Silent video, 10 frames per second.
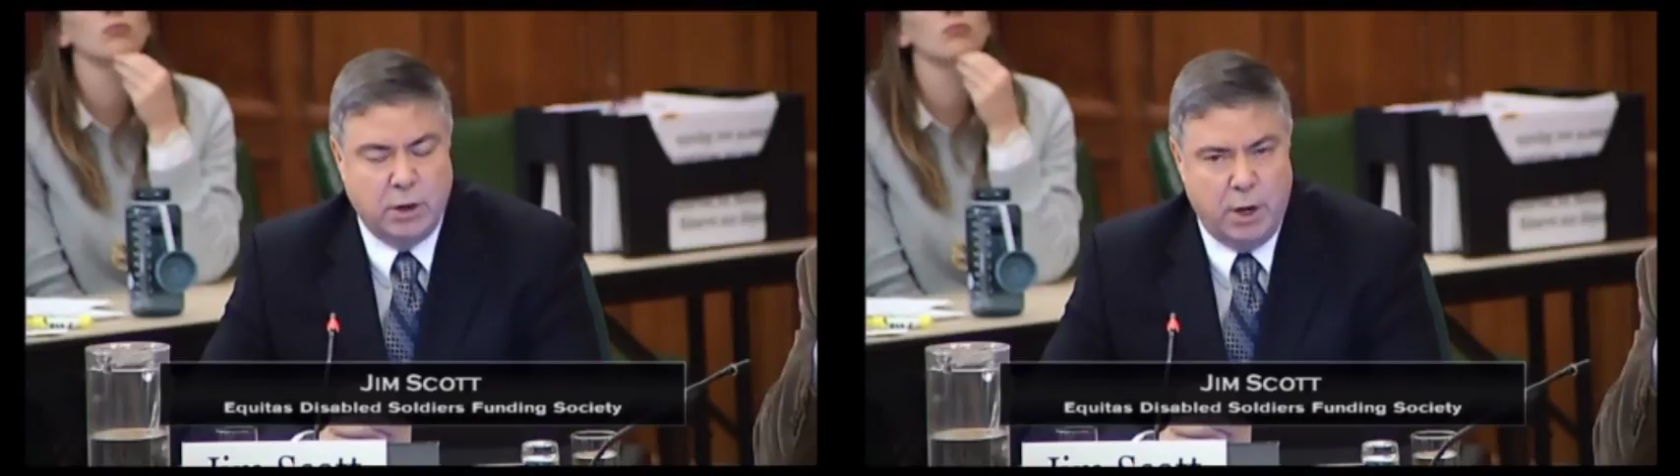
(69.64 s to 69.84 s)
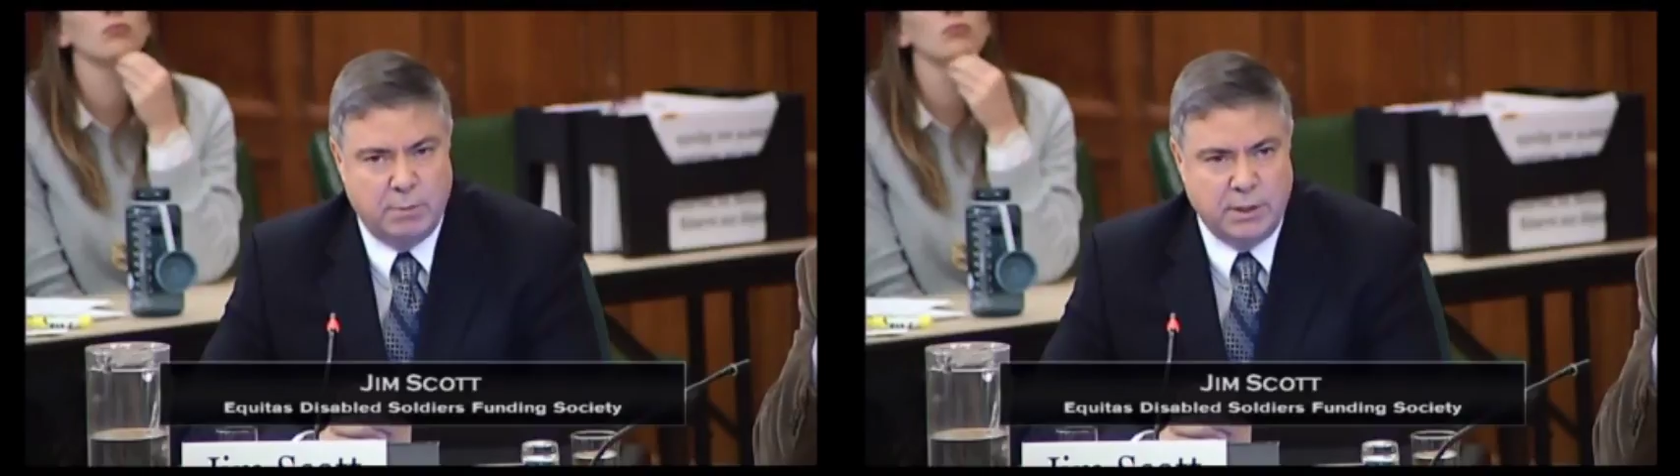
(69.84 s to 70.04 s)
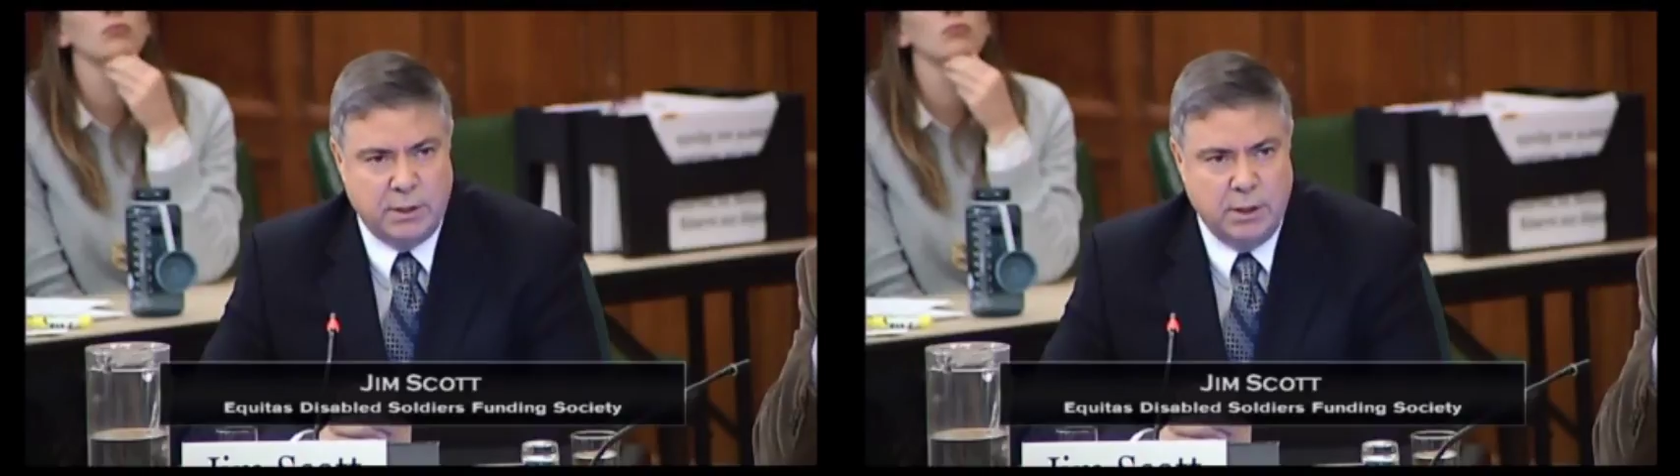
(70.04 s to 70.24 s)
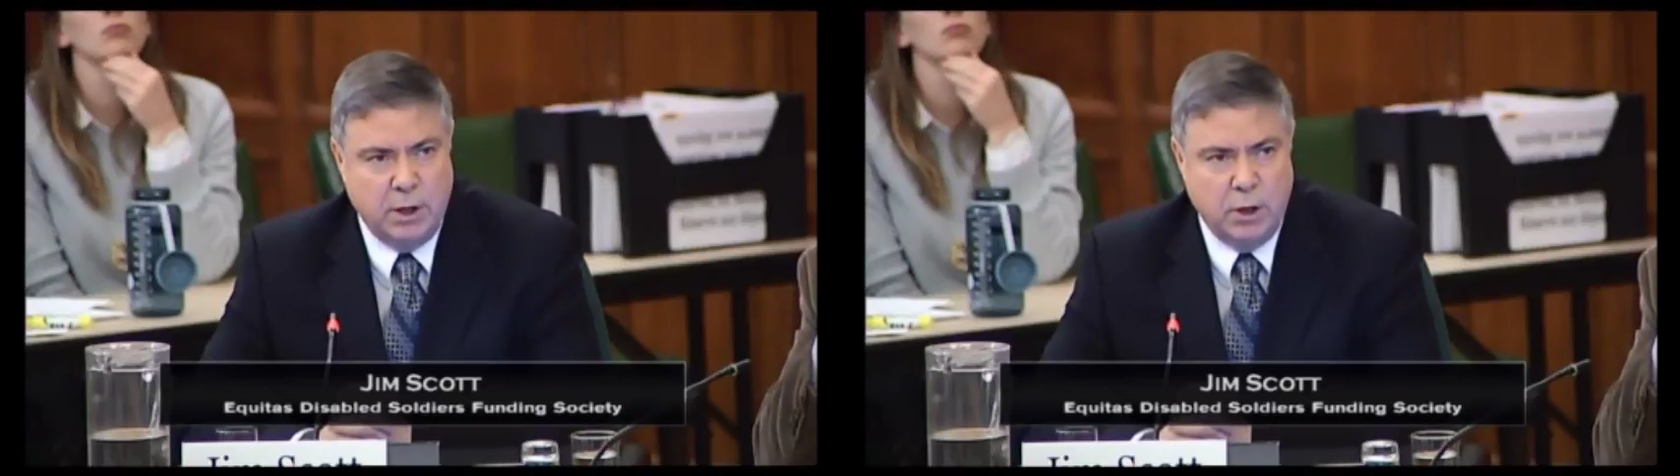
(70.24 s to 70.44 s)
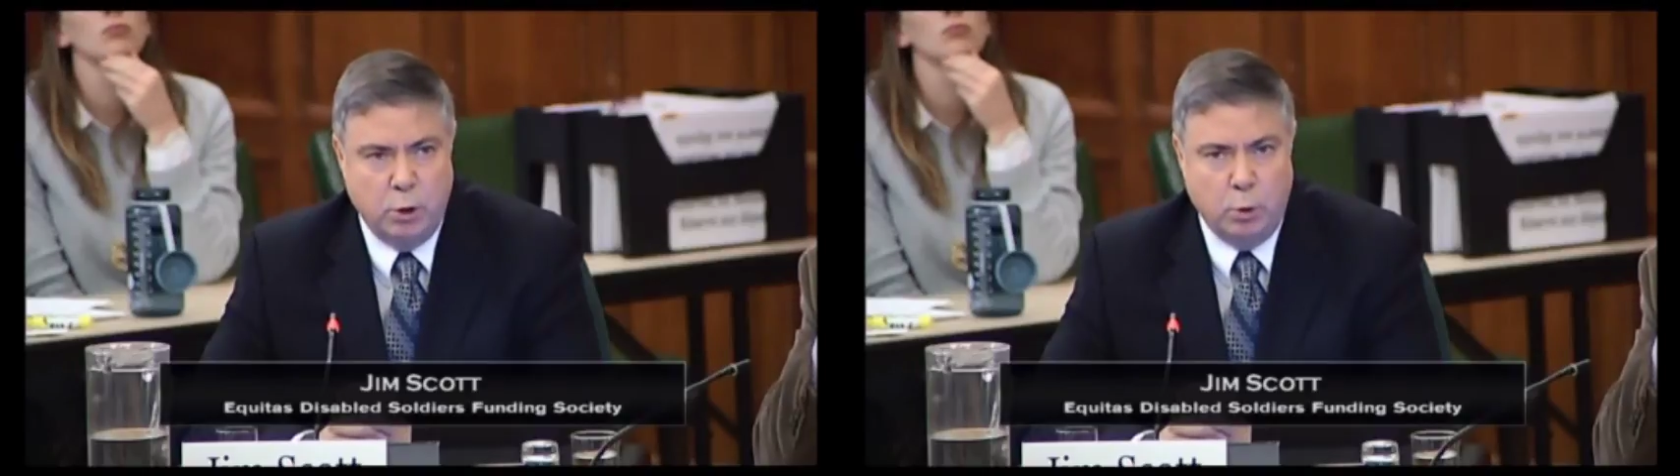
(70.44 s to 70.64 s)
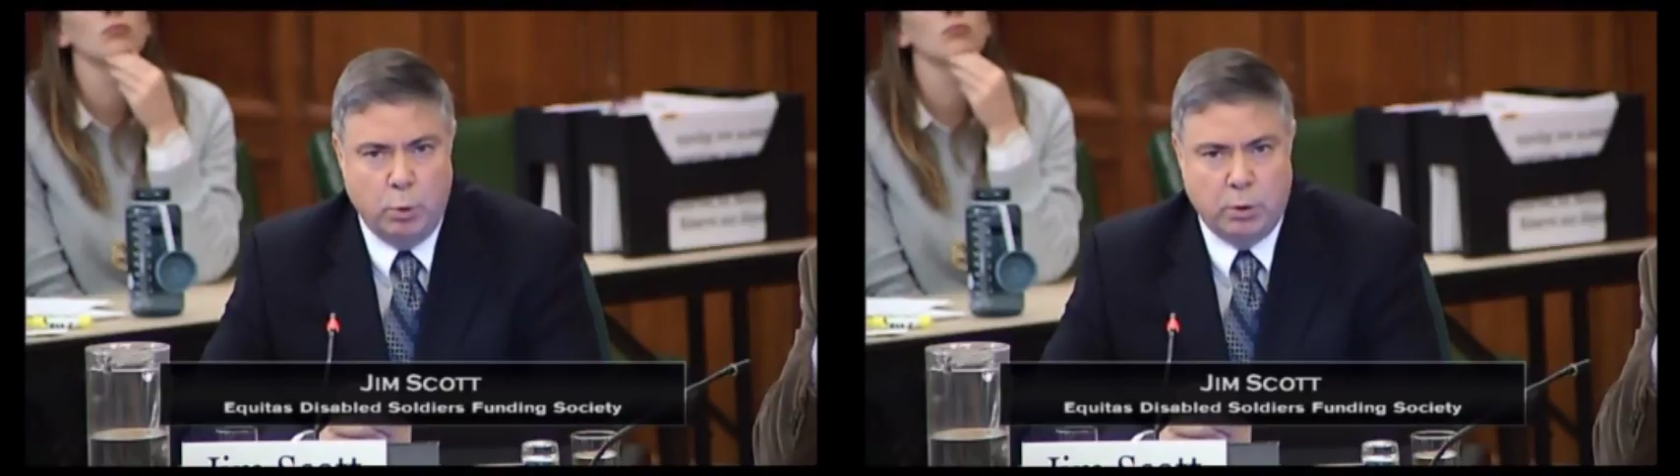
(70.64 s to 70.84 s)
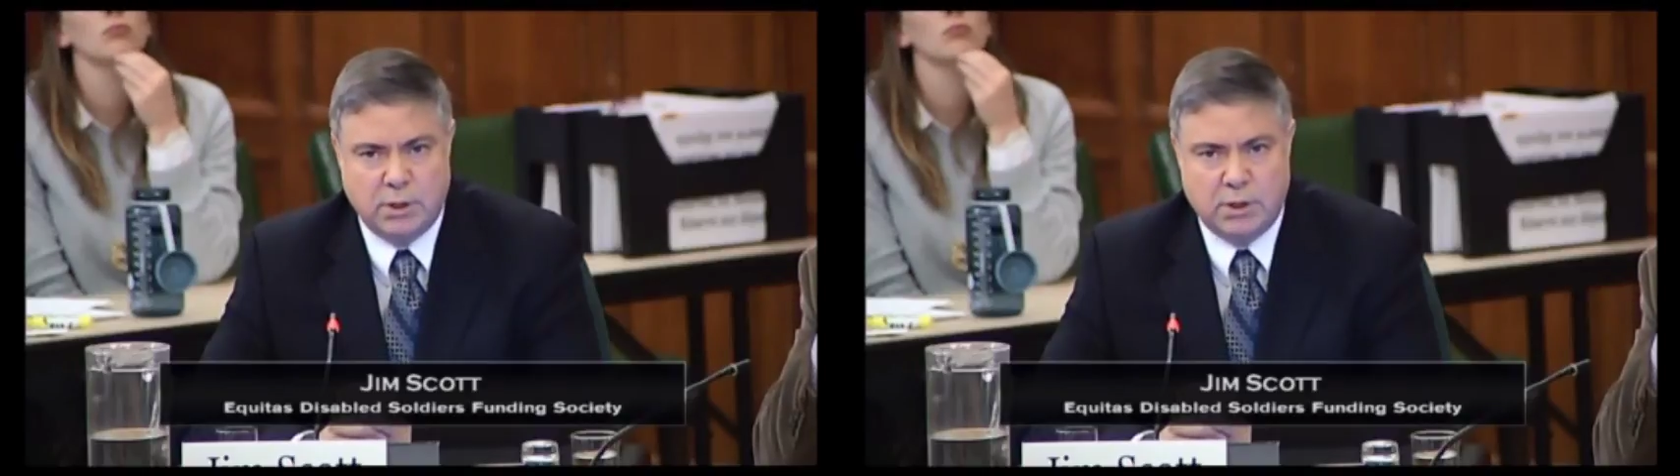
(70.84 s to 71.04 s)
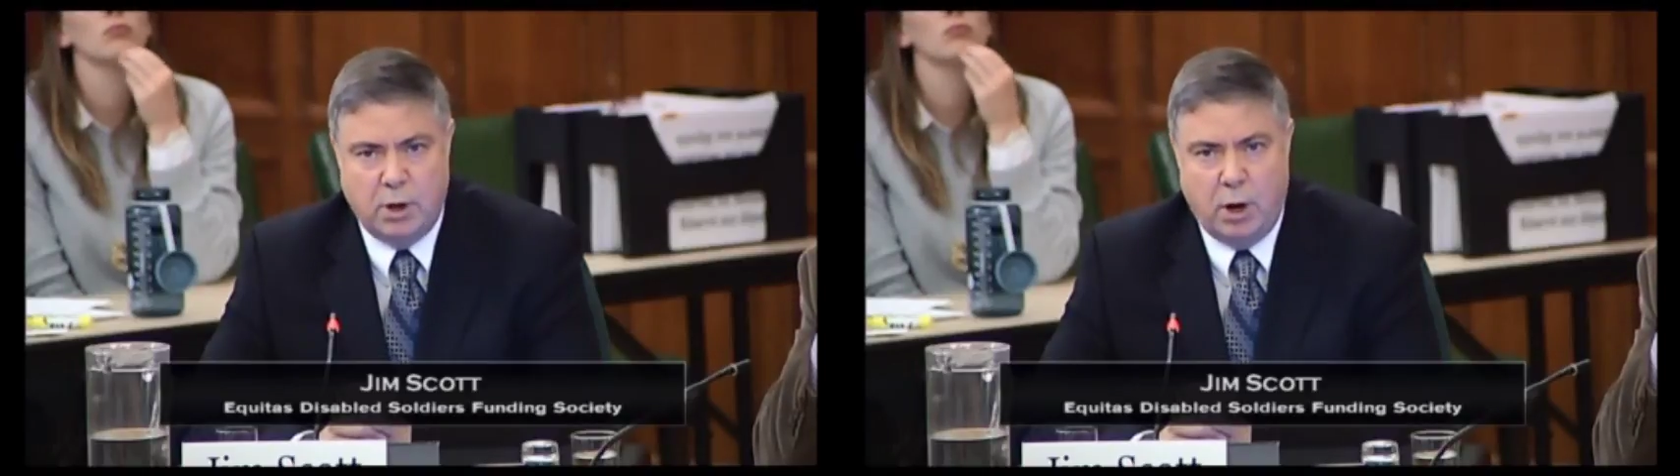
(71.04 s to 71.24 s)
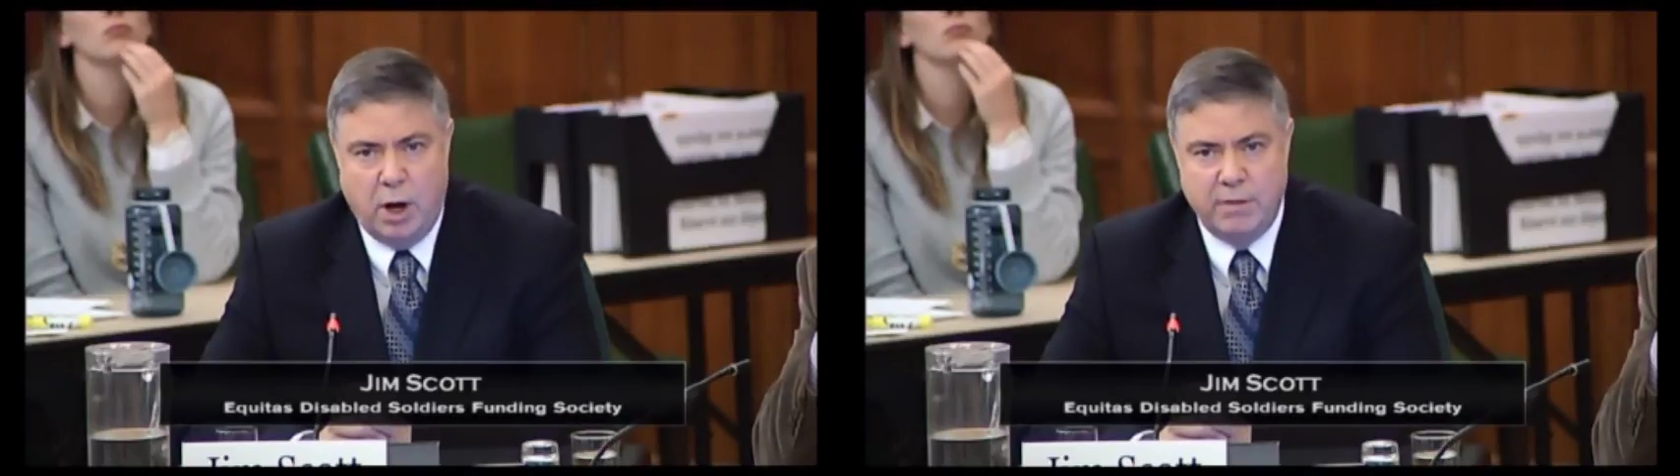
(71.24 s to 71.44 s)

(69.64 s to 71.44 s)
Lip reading: Thompson, who works